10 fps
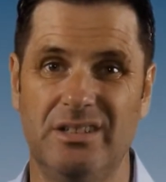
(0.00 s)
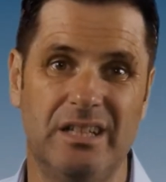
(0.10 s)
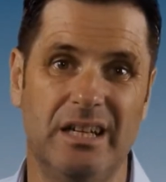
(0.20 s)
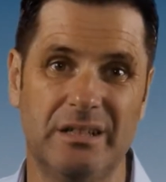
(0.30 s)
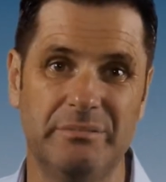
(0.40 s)

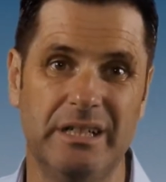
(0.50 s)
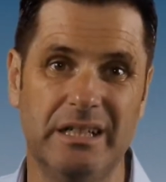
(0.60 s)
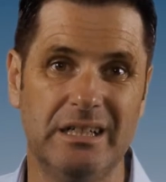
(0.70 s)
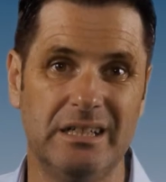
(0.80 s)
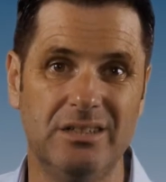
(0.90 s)
target
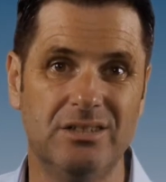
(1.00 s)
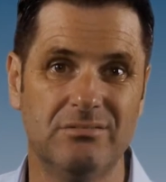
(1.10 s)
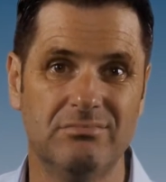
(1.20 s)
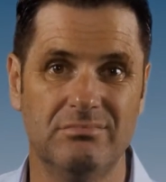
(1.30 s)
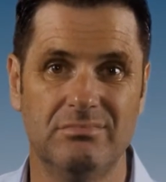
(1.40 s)
market is,
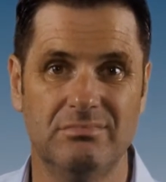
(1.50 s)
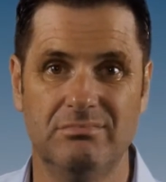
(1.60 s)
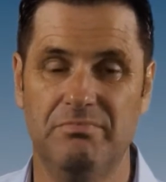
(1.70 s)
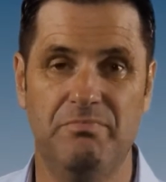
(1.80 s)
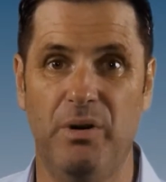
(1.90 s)

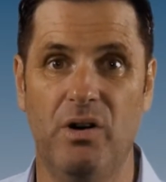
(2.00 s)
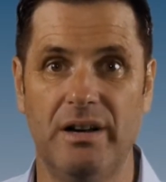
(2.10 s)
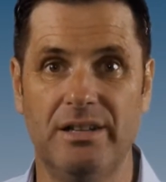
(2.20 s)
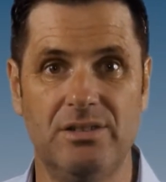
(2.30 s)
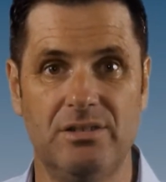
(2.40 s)

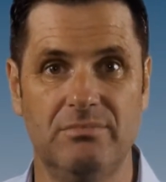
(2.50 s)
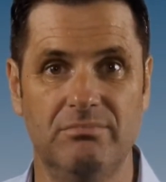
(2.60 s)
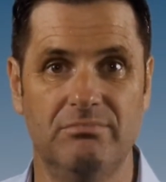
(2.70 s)
buyers,